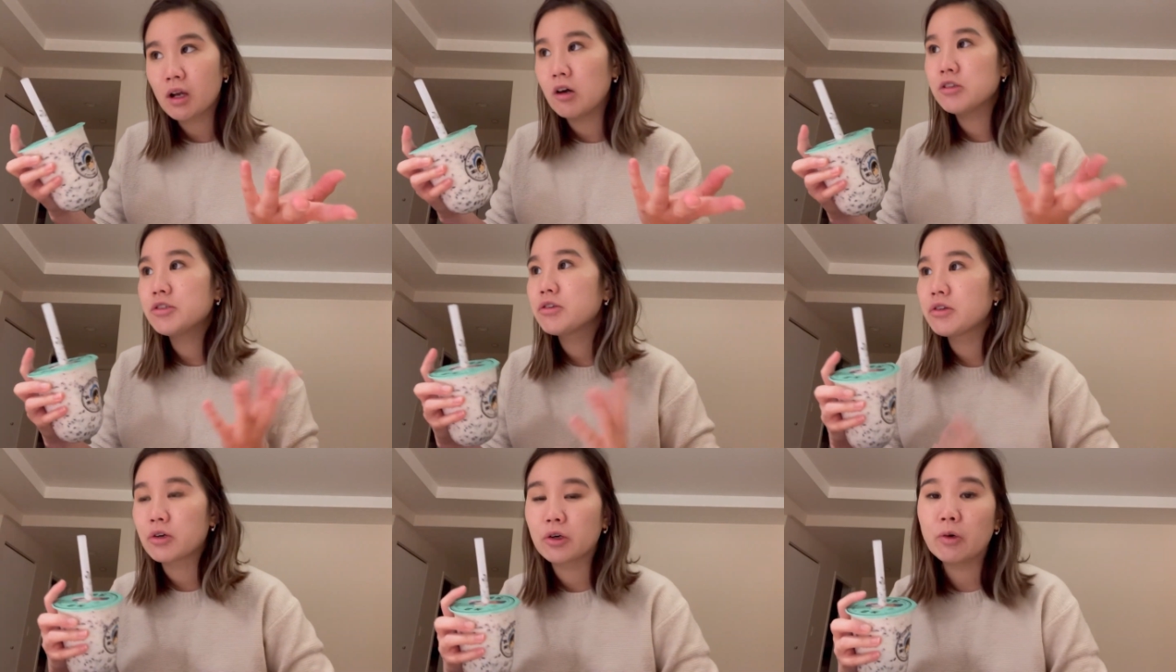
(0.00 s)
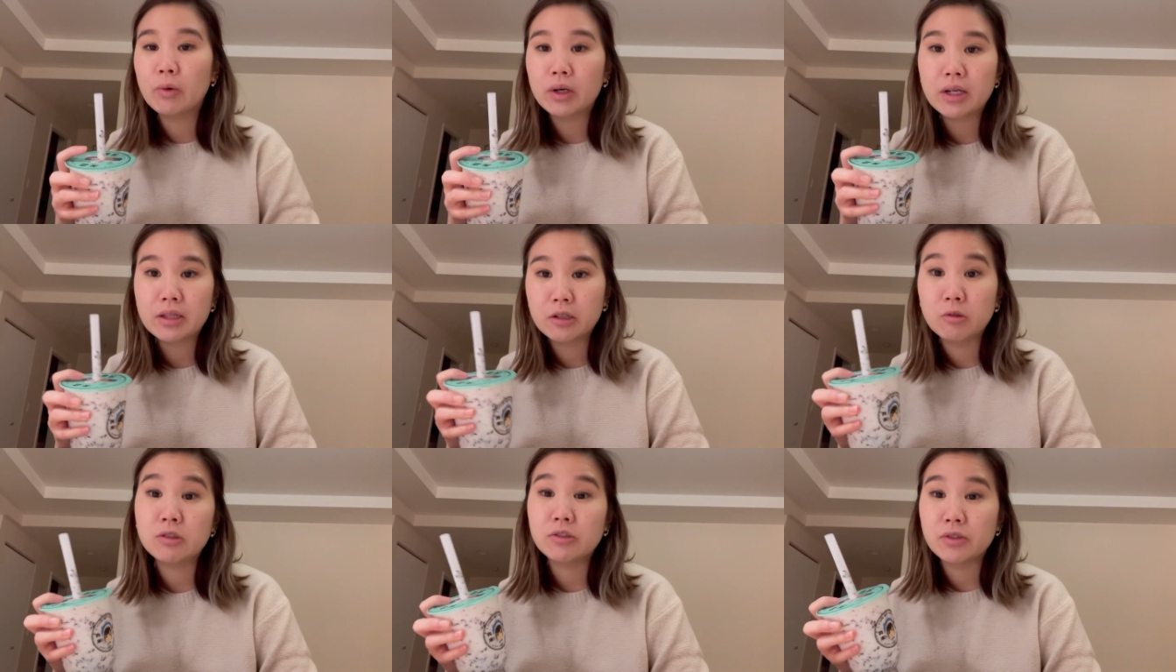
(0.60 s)
Also, the girl working
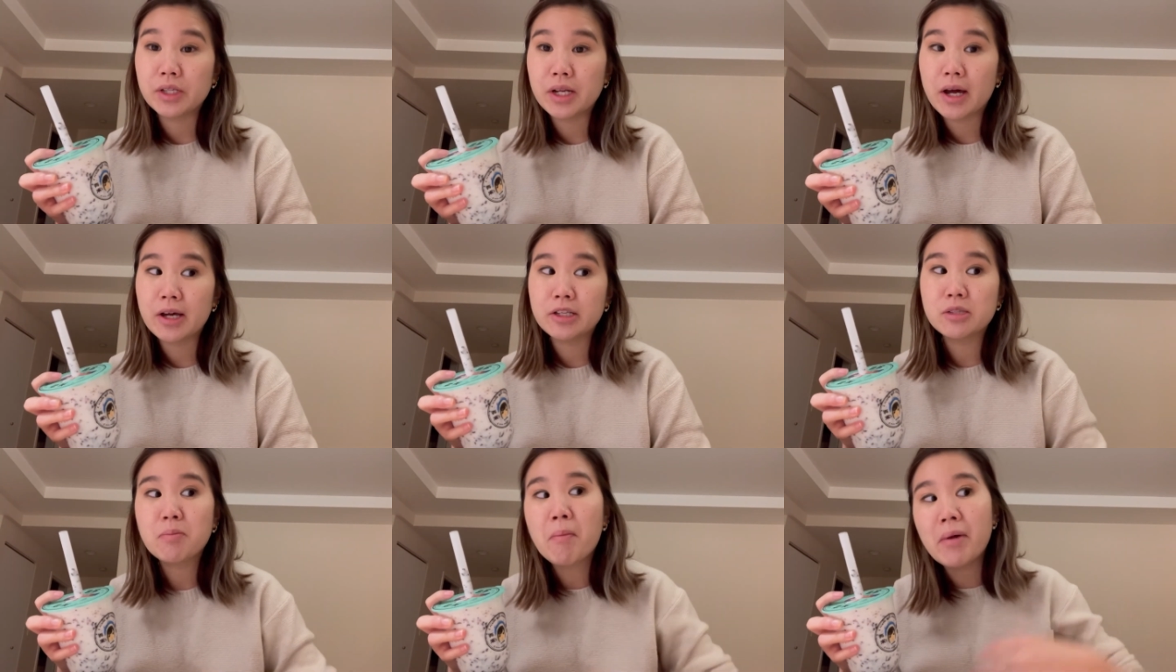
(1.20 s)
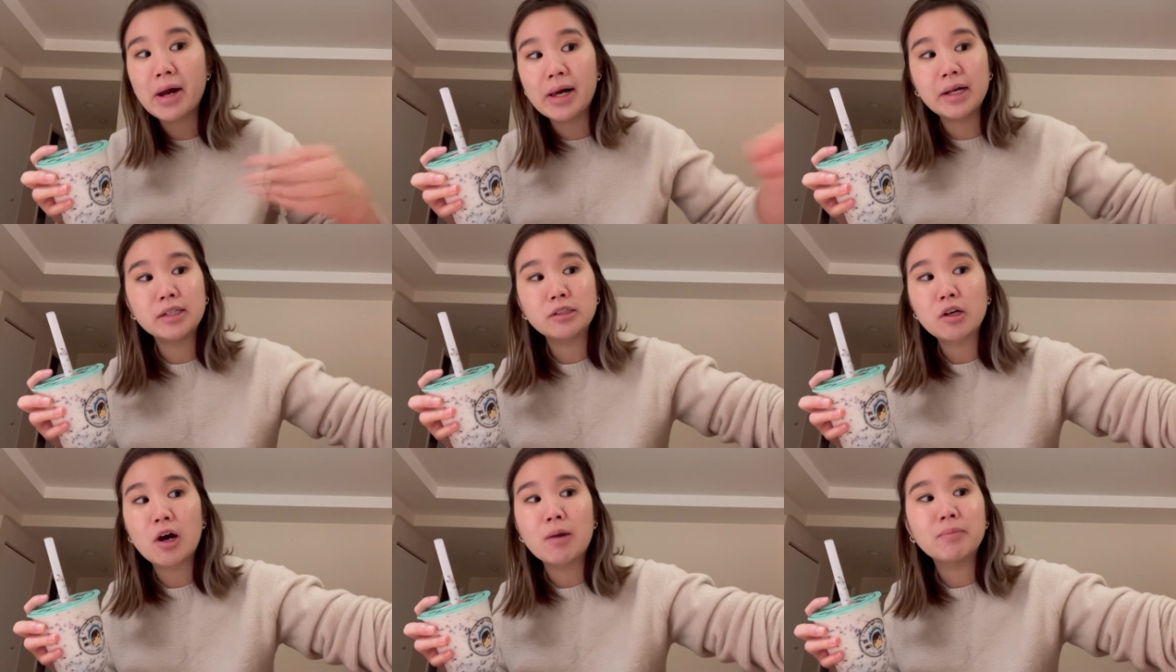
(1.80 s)
there was really nice
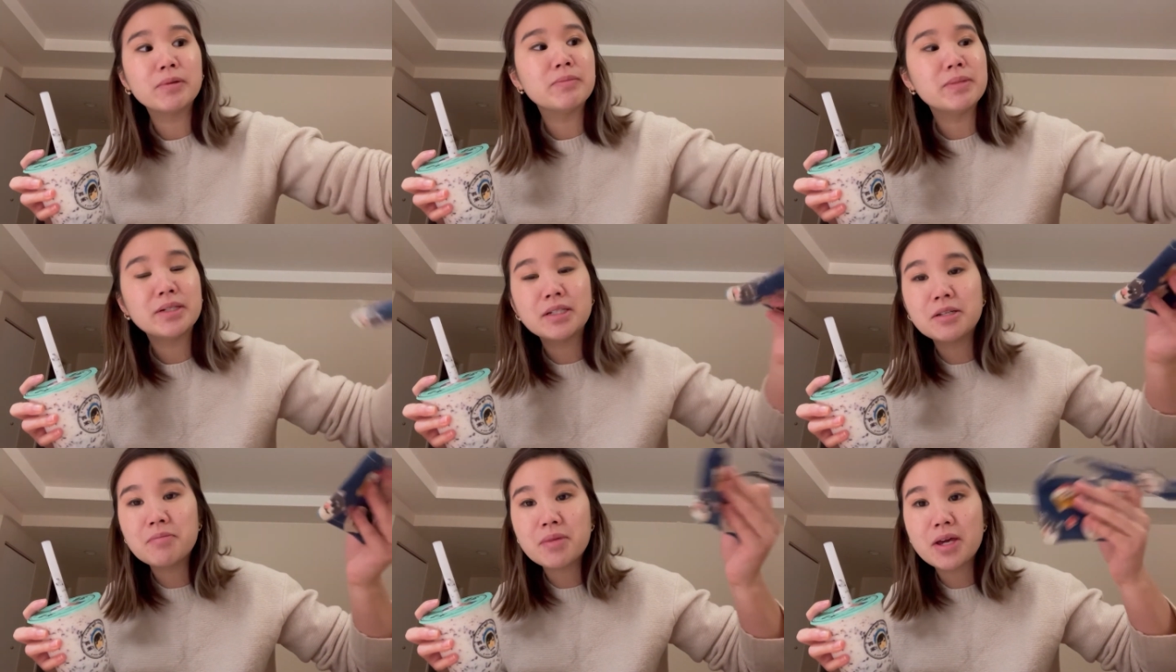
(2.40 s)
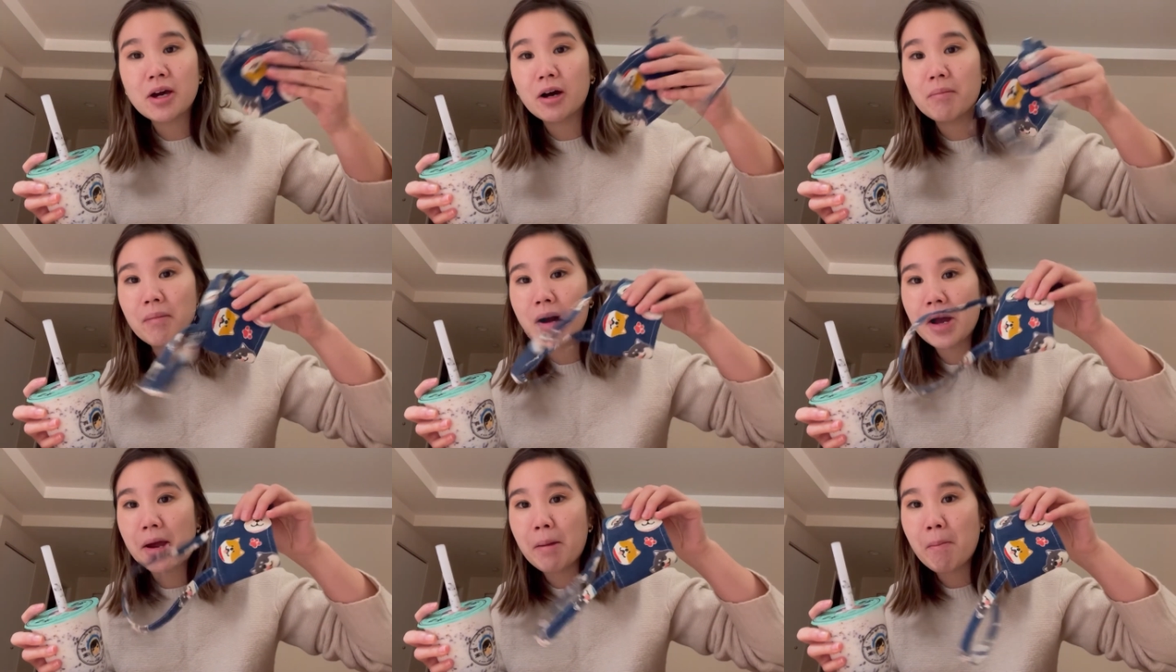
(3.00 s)
and complimented me on
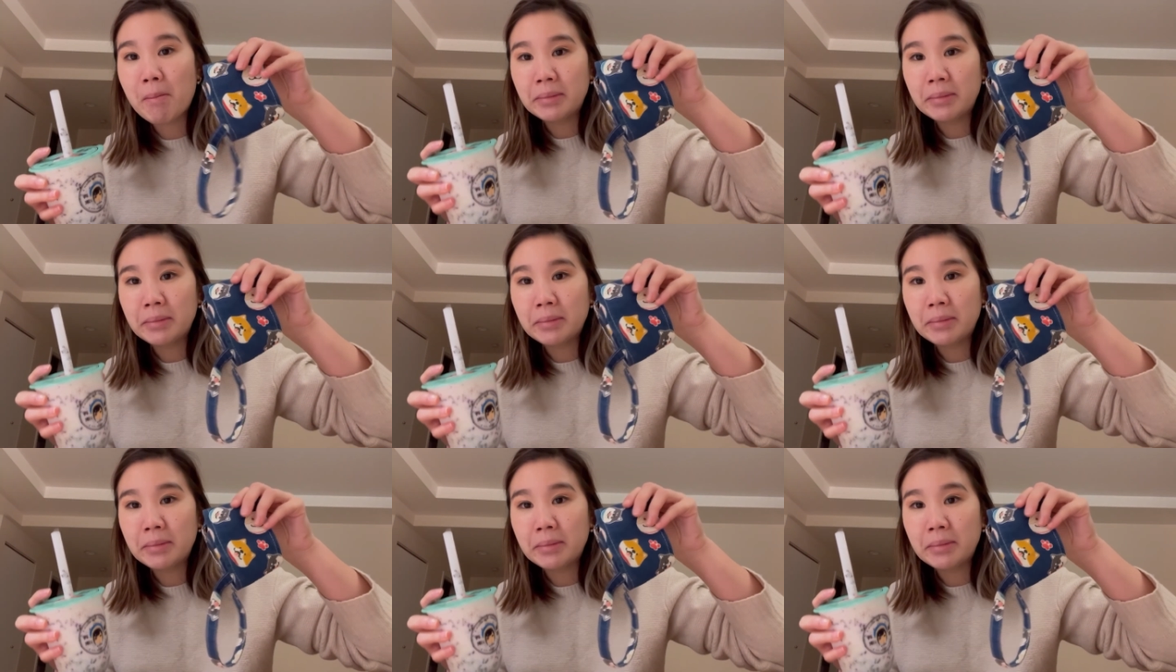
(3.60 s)
my